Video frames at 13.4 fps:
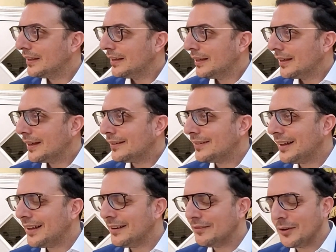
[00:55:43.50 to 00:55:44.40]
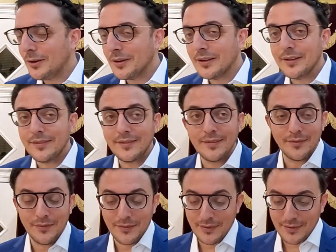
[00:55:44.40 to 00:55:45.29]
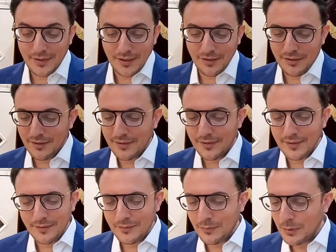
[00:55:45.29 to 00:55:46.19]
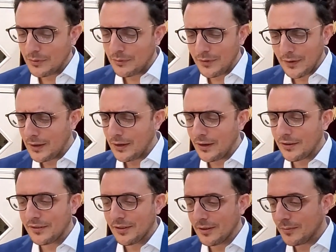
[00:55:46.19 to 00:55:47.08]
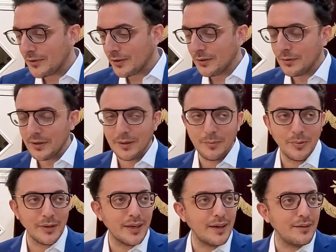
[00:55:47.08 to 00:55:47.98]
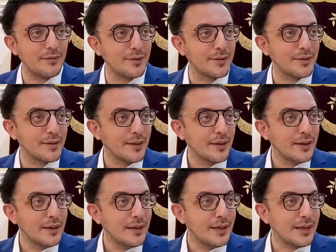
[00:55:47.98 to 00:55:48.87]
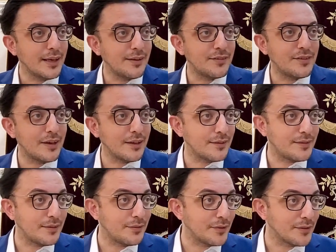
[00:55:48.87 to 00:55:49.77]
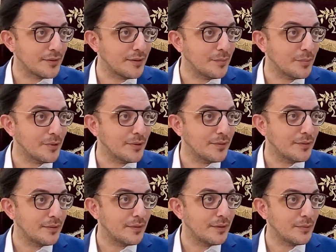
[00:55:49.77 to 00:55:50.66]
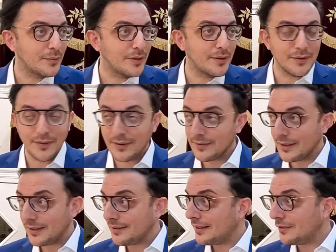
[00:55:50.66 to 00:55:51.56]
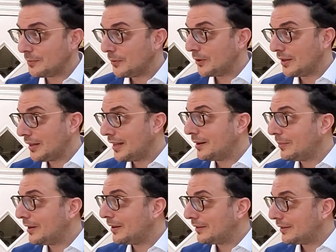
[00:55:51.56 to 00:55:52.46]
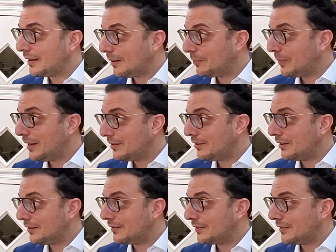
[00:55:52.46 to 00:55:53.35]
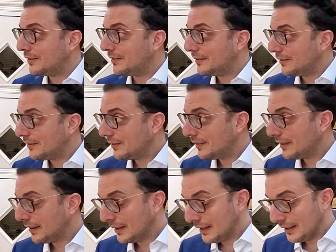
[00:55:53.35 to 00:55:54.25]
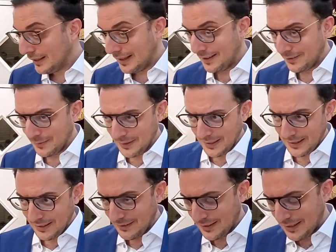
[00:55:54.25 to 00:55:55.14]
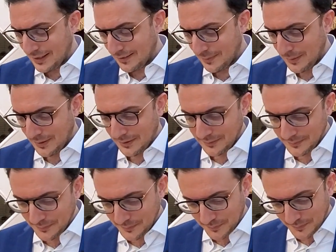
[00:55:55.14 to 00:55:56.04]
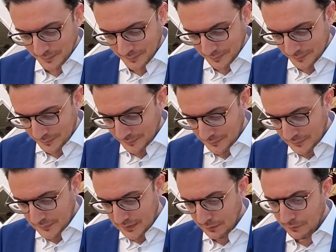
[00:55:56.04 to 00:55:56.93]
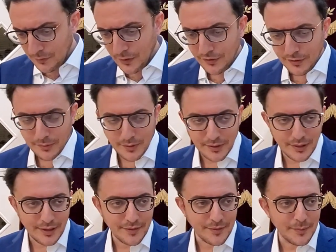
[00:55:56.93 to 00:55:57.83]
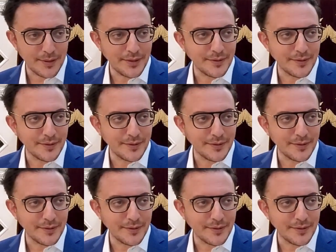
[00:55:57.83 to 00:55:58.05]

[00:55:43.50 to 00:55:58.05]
Chazal have long lists of discussions and with very harsh terms, including in Pirkei Avot, against jealousy, for example. That's one of the things that Chazal spoke a lot about, how bad jealousy is. Last week I gave a class about it. A virtual class about